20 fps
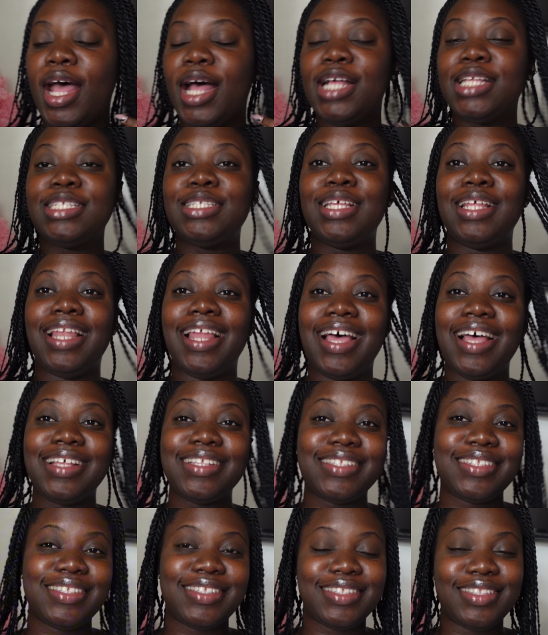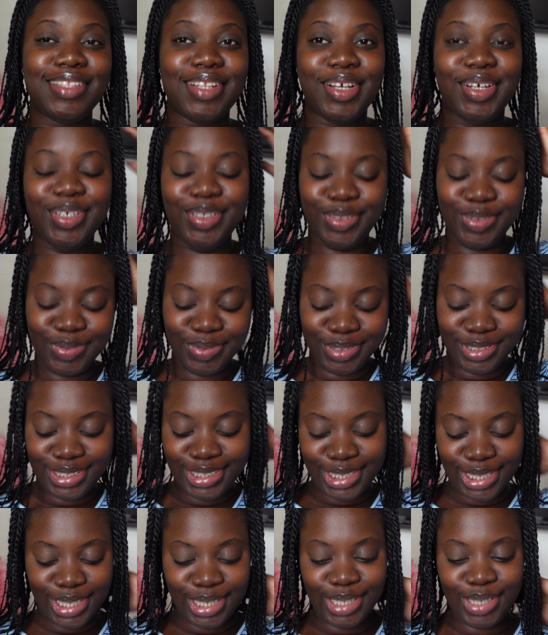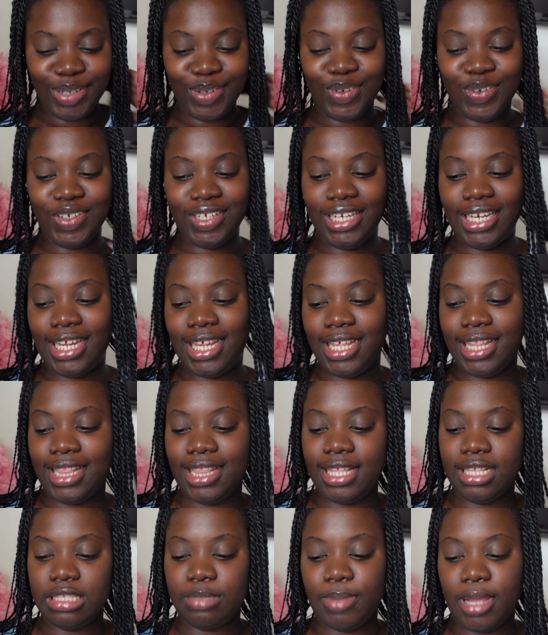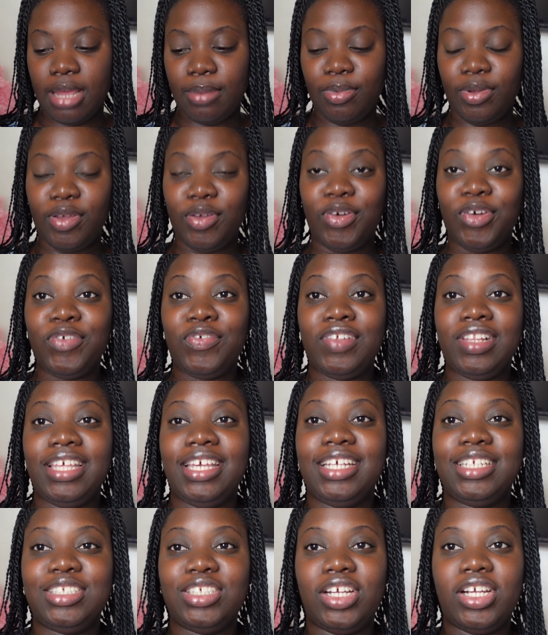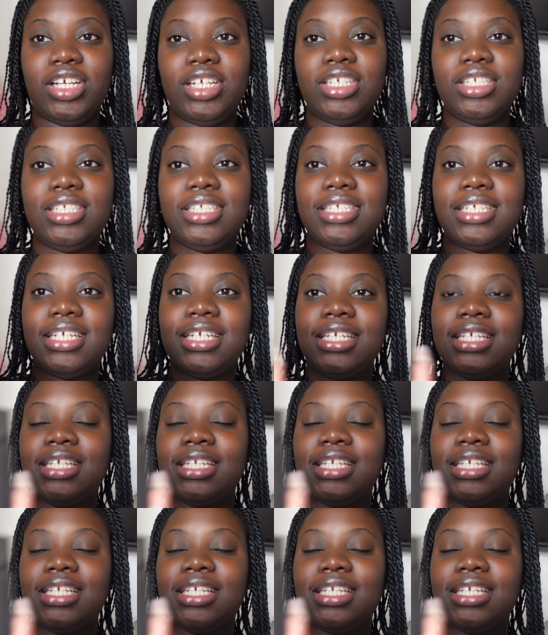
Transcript: So let's now turn on this bad boy. Hopefully it charged.